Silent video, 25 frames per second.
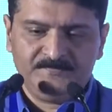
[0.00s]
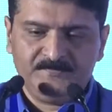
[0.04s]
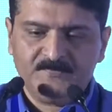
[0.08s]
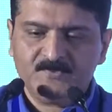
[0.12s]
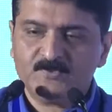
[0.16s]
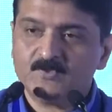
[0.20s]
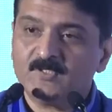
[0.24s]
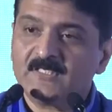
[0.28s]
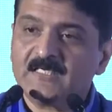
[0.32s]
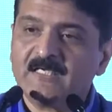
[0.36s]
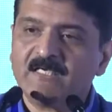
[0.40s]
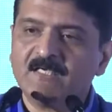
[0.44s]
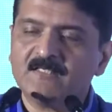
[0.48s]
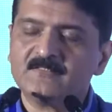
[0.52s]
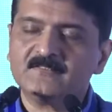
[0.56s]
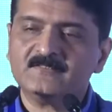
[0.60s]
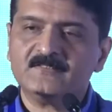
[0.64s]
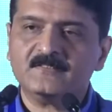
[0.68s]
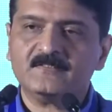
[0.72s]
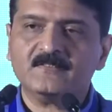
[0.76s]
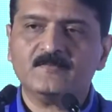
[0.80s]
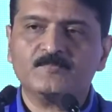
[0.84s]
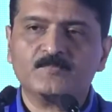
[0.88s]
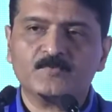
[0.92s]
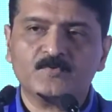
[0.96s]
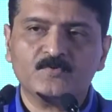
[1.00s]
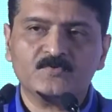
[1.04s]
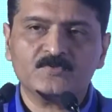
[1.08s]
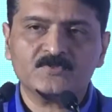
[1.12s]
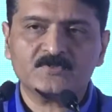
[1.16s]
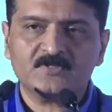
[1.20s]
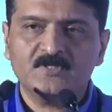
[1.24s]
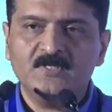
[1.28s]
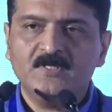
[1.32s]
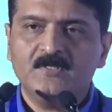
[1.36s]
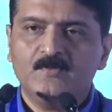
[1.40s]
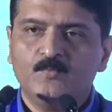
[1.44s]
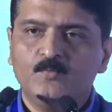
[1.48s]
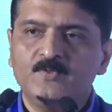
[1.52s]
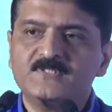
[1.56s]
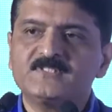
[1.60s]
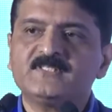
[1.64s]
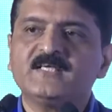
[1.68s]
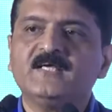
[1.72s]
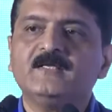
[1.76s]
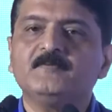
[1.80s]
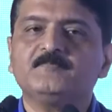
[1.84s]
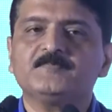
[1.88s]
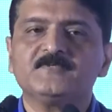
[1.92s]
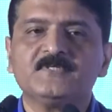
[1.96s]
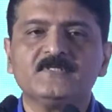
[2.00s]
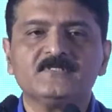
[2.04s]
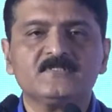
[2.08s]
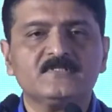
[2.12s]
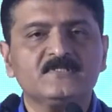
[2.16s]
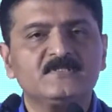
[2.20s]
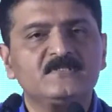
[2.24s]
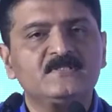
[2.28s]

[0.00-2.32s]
So cluster approach, which helps us